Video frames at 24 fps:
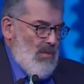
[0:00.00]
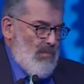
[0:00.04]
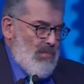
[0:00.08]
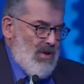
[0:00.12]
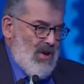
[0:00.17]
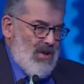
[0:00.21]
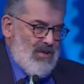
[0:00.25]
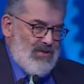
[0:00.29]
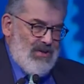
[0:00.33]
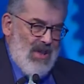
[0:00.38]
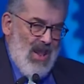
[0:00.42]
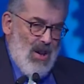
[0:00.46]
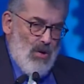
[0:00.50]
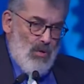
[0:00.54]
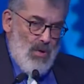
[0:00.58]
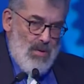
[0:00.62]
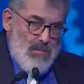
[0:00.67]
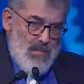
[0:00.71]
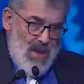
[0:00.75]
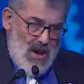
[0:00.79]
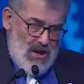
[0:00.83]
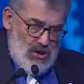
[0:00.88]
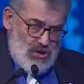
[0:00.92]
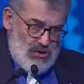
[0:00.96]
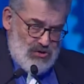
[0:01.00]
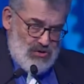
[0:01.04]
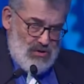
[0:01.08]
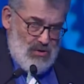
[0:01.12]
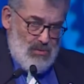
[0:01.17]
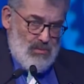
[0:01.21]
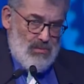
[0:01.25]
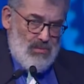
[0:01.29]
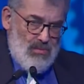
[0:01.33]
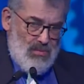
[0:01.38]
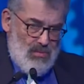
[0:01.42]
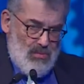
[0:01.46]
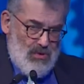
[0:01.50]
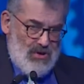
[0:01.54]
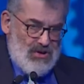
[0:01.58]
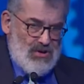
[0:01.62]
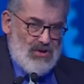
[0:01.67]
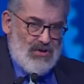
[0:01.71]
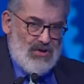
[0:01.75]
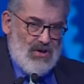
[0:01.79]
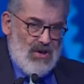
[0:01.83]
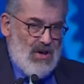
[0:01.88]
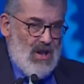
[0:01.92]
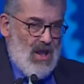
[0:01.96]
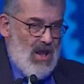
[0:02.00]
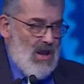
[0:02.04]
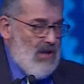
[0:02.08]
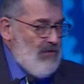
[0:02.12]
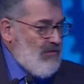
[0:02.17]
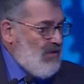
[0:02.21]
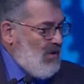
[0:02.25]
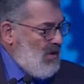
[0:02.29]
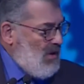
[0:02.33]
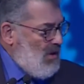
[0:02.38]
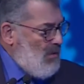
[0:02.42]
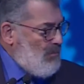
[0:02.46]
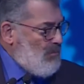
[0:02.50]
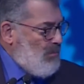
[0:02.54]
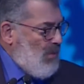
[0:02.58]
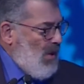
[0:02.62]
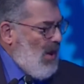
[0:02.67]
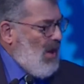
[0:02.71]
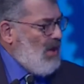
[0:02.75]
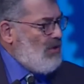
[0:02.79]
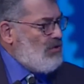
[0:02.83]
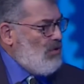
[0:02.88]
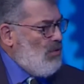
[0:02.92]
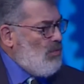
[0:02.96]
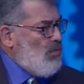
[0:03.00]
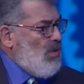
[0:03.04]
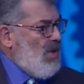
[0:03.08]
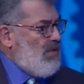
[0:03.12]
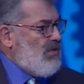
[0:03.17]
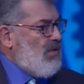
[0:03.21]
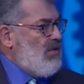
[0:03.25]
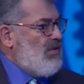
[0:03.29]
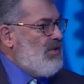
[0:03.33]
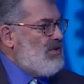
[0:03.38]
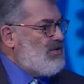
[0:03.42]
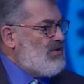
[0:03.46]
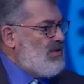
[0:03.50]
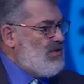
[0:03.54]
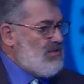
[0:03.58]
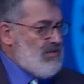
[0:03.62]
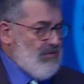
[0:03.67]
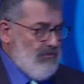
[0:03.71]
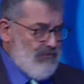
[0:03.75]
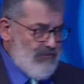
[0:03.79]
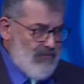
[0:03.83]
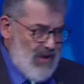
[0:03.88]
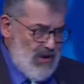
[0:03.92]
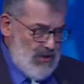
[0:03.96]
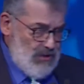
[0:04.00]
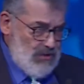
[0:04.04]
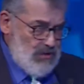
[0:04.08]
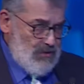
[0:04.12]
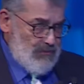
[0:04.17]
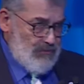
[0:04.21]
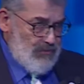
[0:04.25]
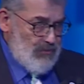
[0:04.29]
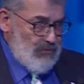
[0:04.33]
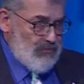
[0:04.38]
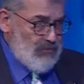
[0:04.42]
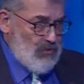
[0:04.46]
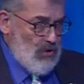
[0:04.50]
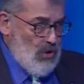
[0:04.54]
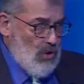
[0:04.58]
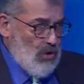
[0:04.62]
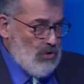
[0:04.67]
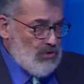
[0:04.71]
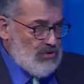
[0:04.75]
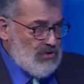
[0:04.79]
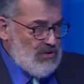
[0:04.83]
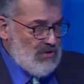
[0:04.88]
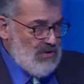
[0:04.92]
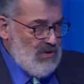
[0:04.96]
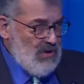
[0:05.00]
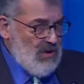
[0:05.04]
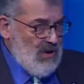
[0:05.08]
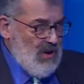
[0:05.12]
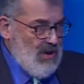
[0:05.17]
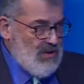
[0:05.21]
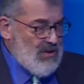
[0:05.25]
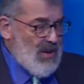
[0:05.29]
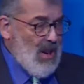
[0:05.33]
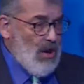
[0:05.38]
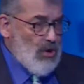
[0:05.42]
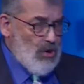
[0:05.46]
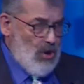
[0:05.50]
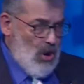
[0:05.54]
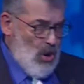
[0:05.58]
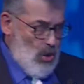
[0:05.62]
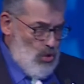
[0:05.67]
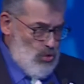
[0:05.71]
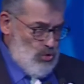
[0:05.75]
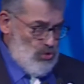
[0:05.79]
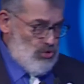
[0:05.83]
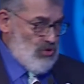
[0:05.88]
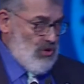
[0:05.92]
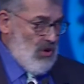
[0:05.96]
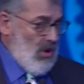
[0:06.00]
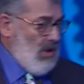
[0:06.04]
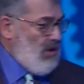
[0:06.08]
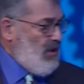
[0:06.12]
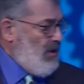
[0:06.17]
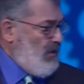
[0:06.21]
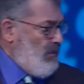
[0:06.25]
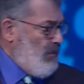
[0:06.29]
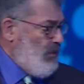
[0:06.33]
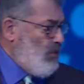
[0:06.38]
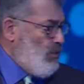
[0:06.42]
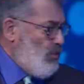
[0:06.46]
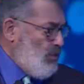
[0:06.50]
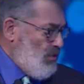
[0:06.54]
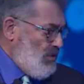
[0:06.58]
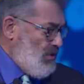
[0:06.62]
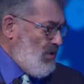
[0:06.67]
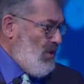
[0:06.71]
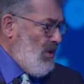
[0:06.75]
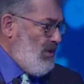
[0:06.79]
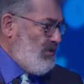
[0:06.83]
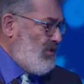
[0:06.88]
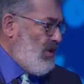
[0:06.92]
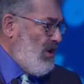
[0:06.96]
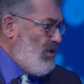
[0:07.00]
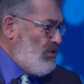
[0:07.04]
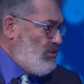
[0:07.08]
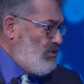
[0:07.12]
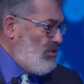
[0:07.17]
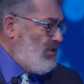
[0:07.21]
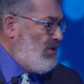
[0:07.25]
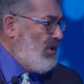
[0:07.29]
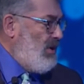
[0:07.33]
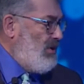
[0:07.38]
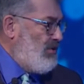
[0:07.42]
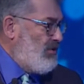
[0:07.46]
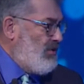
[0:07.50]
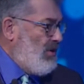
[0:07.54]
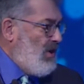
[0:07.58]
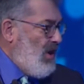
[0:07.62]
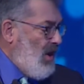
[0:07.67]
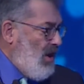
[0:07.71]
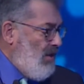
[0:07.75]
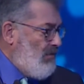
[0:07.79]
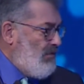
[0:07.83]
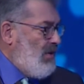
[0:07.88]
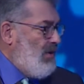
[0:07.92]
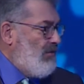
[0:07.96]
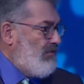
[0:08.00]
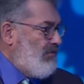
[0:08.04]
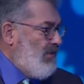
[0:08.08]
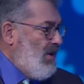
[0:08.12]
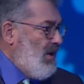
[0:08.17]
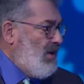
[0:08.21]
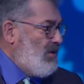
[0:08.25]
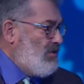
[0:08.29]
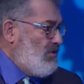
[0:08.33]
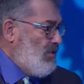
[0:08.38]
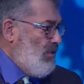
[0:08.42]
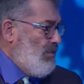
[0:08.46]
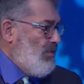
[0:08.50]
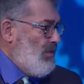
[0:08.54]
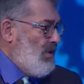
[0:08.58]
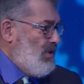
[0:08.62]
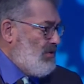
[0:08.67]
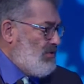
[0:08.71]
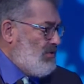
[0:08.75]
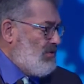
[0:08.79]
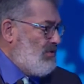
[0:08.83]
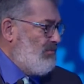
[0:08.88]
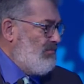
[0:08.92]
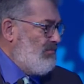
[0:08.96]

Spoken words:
But it's how we manage them which is going to have an impact on whether this is effective or not. It's our culture in the organisation is going to have an effect on this.